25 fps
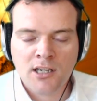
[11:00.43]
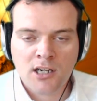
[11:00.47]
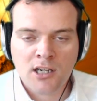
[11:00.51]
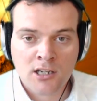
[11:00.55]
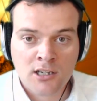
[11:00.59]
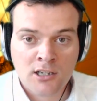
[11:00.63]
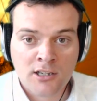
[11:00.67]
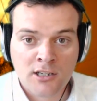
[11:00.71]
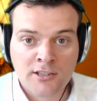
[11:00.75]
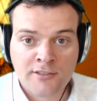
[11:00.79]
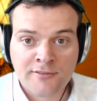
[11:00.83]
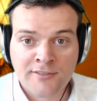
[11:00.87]

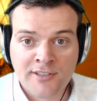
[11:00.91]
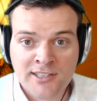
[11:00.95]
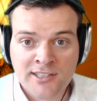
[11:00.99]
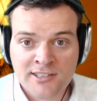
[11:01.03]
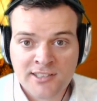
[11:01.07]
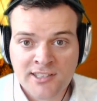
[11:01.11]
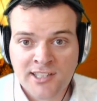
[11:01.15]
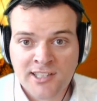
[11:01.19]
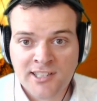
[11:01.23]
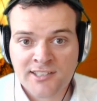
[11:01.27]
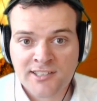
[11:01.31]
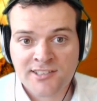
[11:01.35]
a lot of
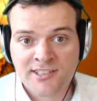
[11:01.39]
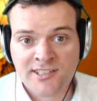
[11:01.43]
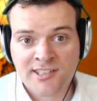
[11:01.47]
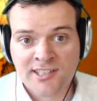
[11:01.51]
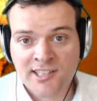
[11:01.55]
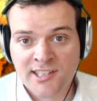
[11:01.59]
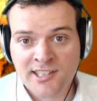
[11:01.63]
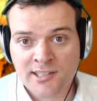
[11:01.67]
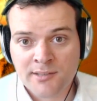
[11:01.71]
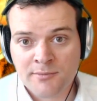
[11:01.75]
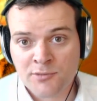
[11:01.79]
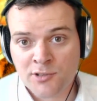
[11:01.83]
education
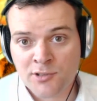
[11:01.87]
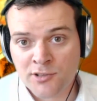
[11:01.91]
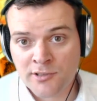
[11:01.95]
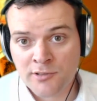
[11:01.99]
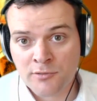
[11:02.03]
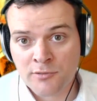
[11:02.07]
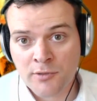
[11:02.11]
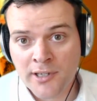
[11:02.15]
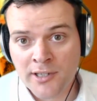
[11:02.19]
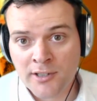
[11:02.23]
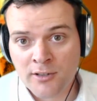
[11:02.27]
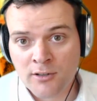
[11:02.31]
came
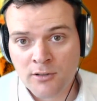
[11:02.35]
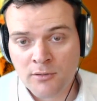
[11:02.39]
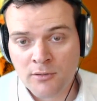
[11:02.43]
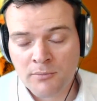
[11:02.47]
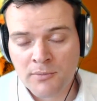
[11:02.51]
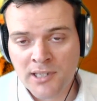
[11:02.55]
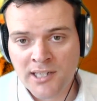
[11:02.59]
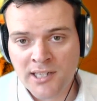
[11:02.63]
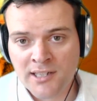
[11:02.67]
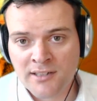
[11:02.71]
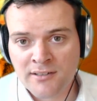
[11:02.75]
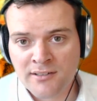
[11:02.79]
during Y
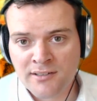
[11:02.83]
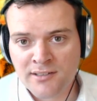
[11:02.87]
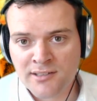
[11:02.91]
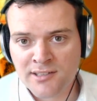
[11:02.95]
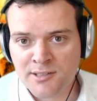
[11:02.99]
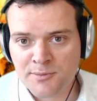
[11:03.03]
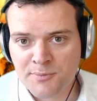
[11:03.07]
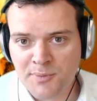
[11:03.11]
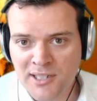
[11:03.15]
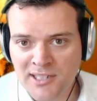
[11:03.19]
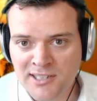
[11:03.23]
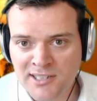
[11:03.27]
Combinator,
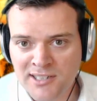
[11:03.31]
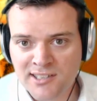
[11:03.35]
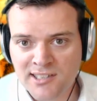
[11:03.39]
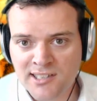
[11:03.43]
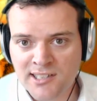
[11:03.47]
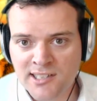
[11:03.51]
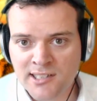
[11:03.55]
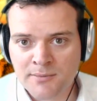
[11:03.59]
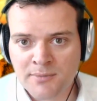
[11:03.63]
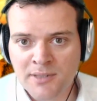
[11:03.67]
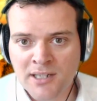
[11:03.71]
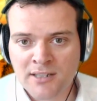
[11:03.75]

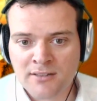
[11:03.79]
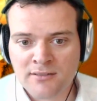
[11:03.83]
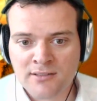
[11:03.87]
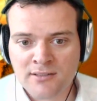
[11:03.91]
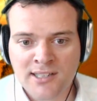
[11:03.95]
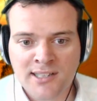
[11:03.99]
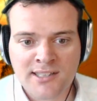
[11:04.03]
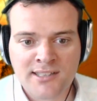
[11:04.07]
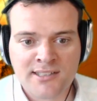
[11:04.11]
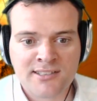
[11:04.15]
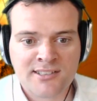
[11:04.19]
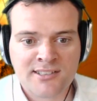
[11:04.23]
especially about like